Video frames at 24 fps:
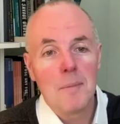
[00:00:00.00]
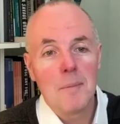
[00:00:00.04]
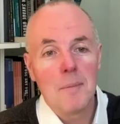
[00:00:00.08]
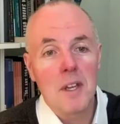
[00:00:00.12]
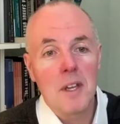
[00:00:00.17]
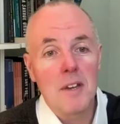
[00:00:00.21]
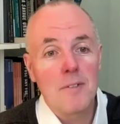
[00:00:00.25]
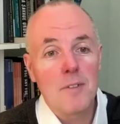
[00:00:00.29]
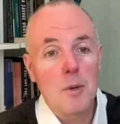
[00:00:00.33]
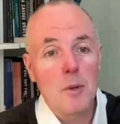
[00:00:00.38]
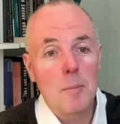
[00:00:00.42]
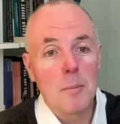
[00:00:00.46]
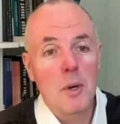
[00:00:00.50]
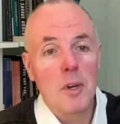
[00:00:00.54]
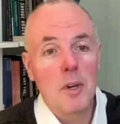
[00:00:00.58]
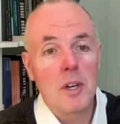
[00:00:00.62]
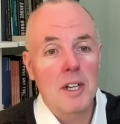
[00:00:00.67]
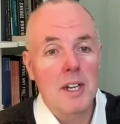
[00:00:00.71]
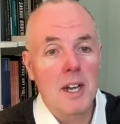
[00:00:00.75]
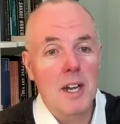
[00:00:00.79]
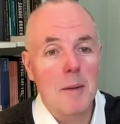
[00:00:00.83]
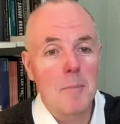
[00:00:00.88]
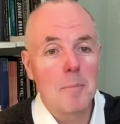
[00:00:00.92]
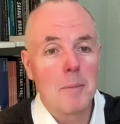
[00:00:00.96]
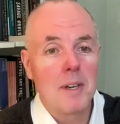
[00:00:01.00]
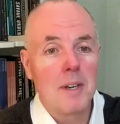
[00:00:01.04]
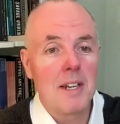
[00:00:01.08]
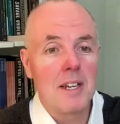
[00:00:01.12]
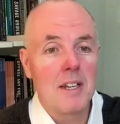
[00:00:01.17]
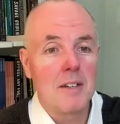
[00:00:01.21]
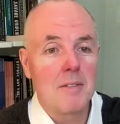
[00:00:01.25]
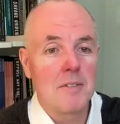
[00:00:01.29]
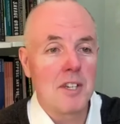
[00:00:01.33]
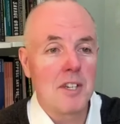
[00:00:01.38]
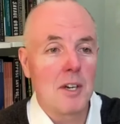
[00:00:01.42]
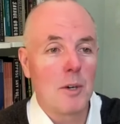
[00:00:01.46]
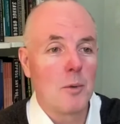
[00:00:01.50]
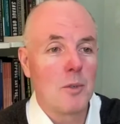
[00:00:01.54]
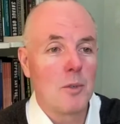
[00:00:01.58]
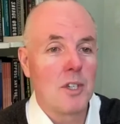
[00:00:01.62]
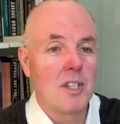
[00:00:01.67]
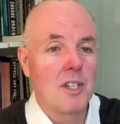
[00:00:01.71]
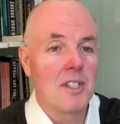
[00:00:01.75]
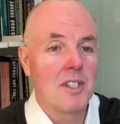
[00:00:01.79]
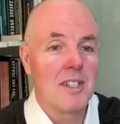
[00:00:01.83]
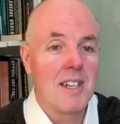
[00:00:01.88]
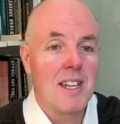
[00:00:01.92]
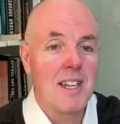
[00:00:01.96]
that if you put a company of
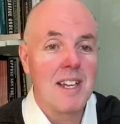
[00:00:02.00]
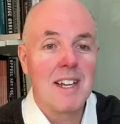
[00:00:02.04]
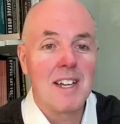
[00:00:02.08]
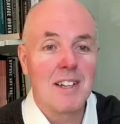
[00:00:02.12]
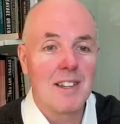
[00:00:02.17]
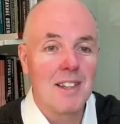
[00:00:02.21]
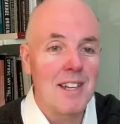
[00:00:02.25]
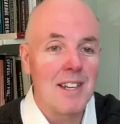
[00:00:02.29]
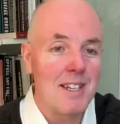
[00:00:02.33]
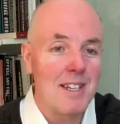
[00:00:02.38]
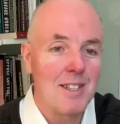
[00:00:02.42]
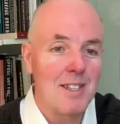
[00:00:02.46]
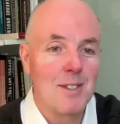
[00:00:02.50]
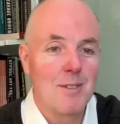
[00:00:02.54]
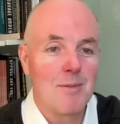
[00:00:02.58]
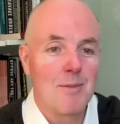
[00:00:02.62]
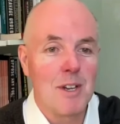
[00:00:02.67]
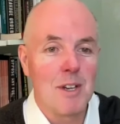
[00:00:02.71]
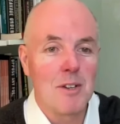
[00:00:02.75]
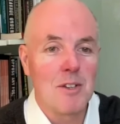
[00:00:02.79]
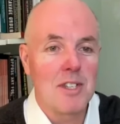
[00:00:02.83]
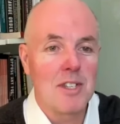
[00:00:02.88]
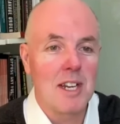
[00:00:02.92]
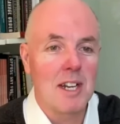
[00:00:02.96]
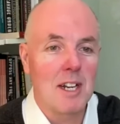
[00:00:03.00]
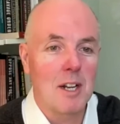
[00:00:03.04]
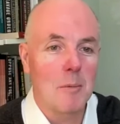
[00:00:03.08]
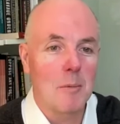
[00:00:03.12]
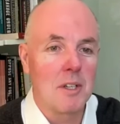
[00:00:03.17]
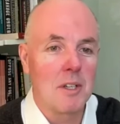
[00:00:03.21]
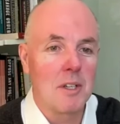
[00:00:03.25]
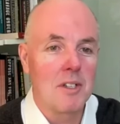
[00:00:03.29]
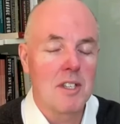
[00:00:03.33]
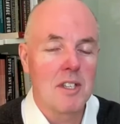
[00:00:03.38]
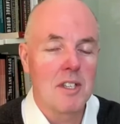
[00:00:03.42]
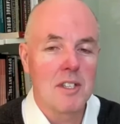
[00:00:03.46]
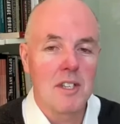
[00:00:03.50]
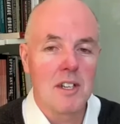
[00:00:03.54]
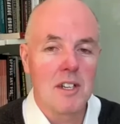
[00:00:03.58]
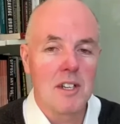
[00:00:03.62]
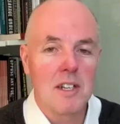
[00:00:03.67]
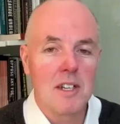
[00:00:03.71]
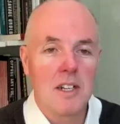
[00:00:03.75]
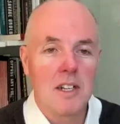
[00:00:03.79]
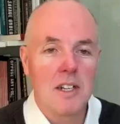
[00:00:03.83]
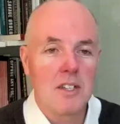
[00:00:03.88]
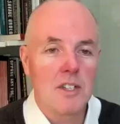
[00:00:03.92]
soldiers near these you know settlements as I,